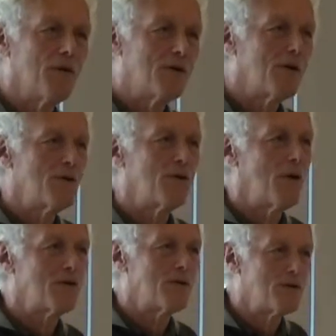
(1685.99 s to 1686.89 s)
It doesn't
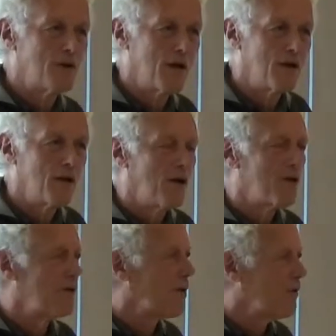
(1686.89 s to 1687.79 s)
cost a cent.
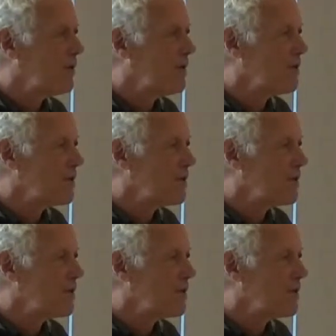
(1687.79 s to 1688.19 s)
You don't need a